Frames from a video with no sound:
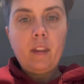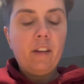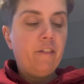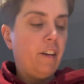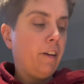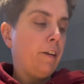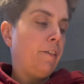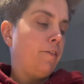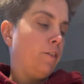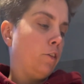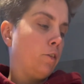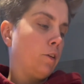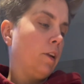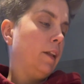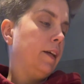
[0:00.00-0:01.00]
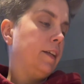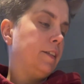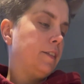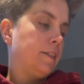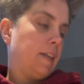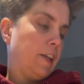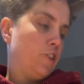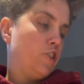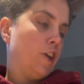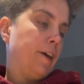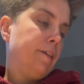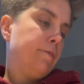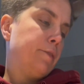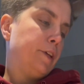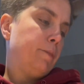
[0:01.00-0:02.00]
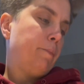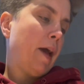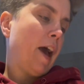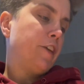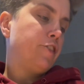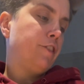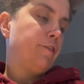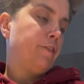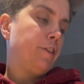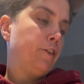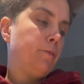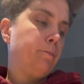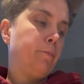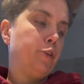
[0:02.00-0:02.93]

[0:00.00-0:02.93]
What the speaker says: Very floral. It is sencha with passion fruit,